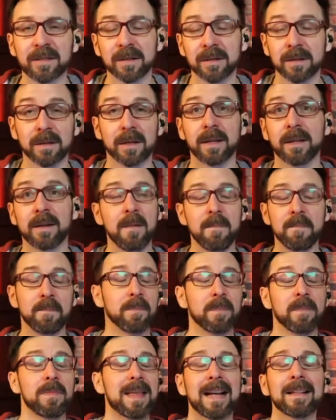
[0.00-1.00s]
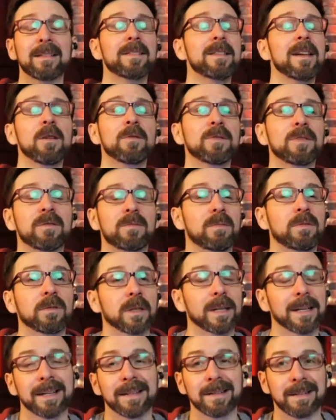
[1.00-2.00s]
Like that sounds like
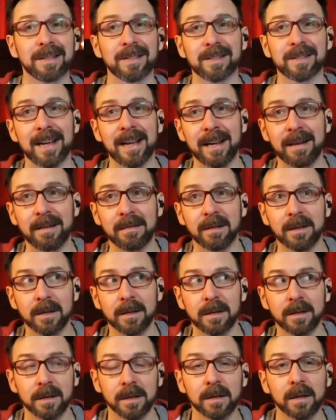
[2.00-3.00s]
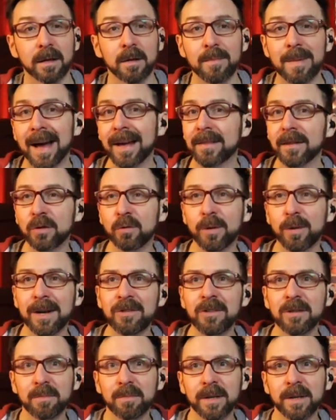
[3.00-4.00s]
an insane math equation,
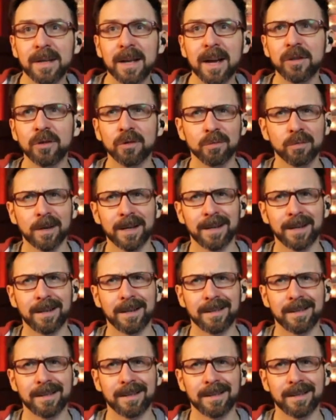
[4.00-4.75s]
but yeah, you're right.